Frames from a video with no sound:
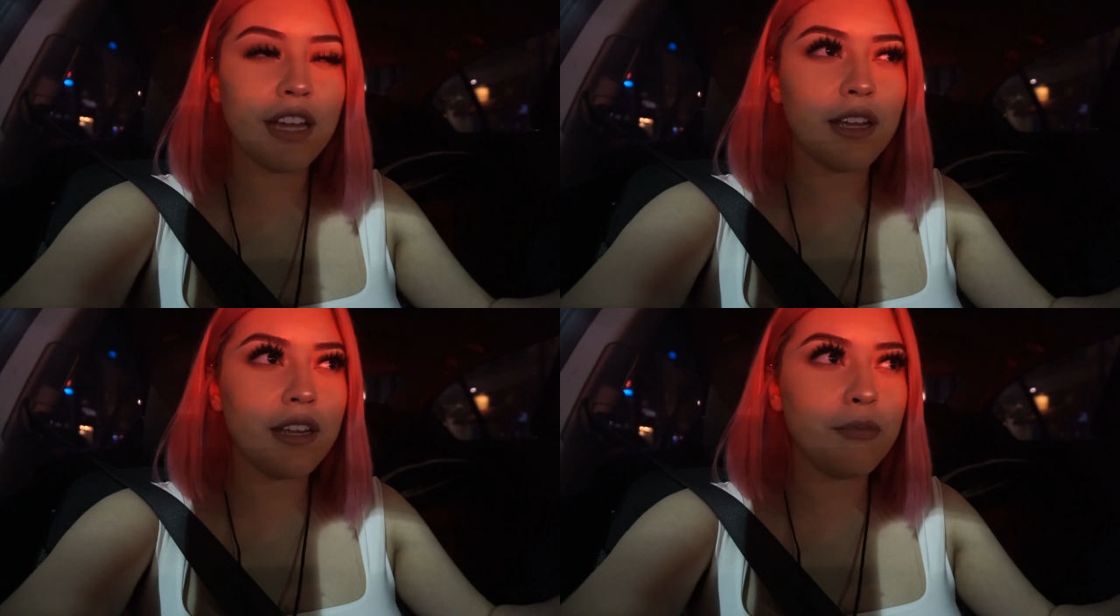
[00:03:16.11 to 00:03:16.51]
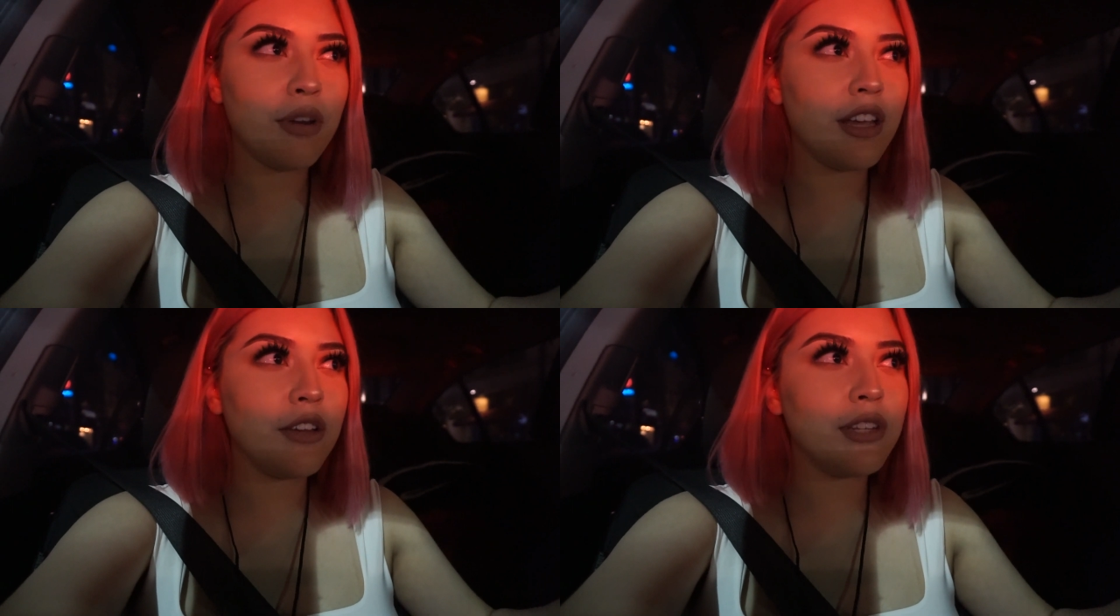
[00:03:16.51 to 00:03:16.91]
I
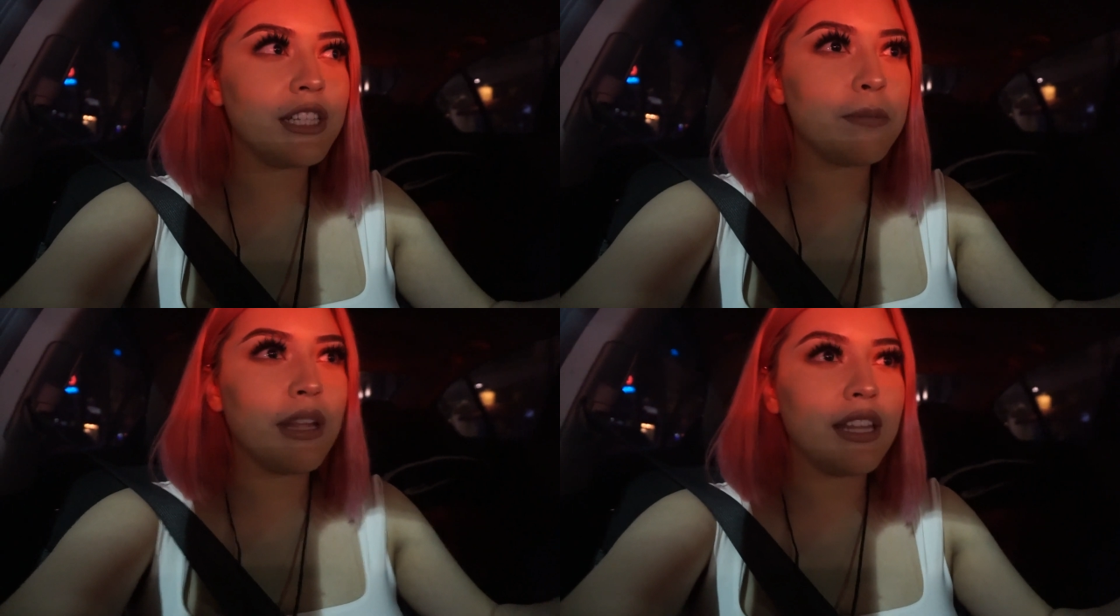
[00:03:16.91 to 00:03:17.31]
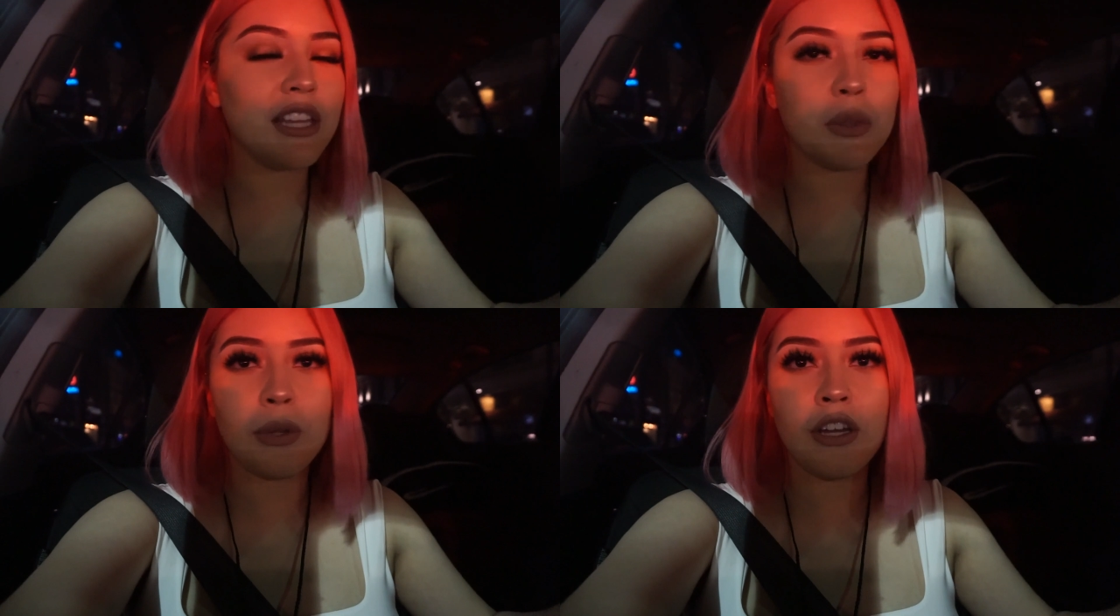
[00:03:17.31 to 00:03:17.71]
probably only spent
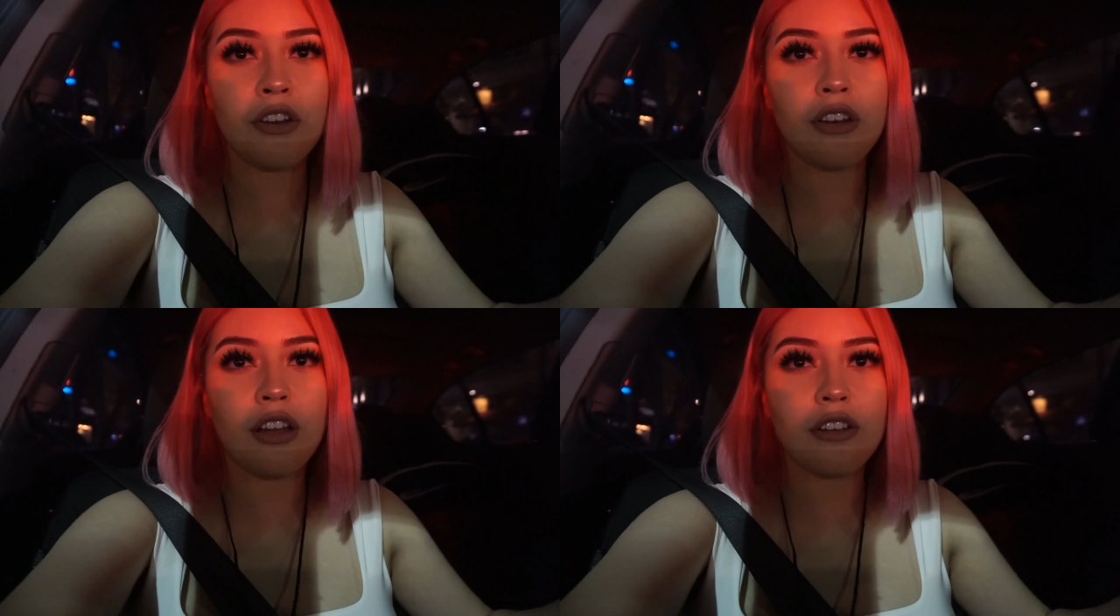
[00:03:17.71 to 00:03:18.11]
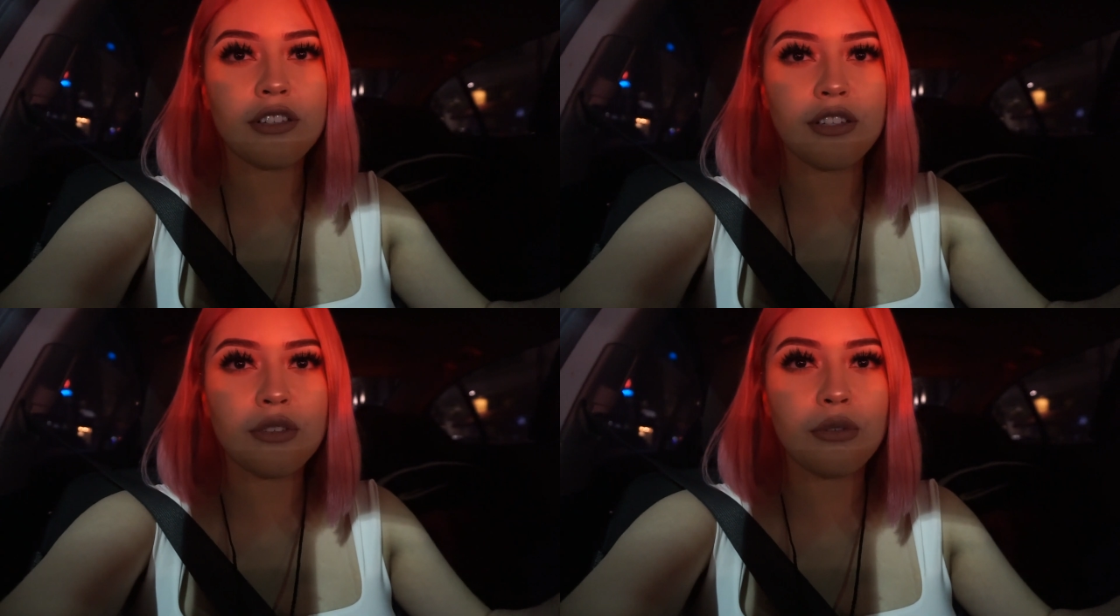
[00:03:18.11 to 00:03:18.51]
like
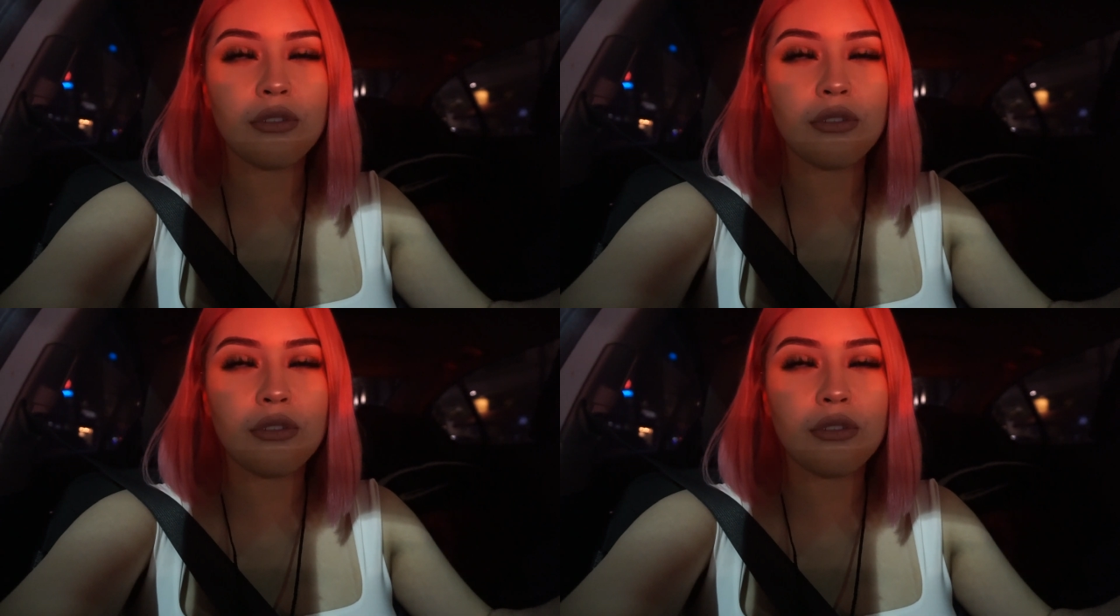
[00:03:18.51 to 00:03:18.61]
$300 in